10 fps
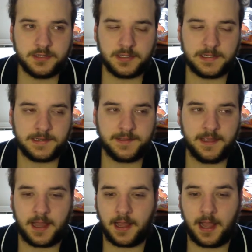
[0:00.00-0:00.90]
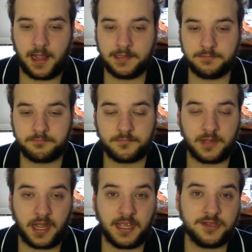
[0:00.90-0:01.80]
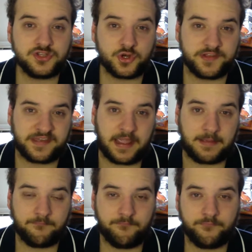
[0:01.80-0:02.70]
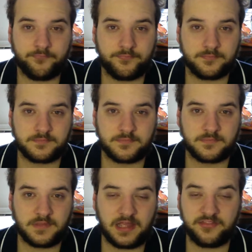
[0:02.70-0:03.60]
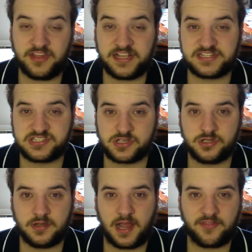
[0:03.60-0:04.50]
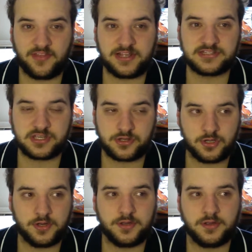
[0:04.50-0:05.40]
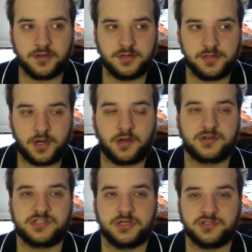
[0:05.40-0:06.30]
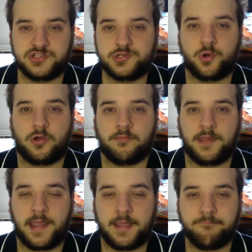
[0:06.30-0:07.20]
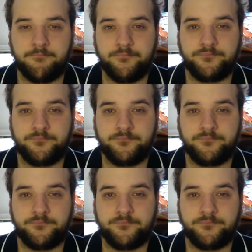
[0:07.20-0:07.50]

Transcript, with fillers: uh, yeah, I I enjoy the game. I think it's a good. I think it's a good Naruto Storm game.